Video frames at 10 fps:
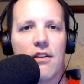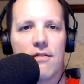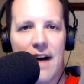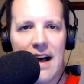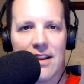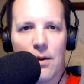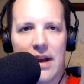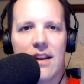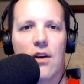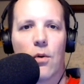Follow
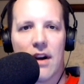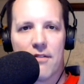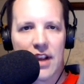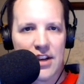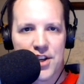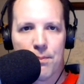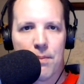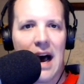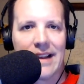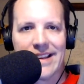it wherever you get your
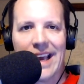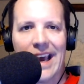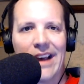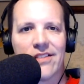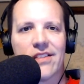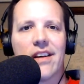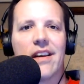podcasts.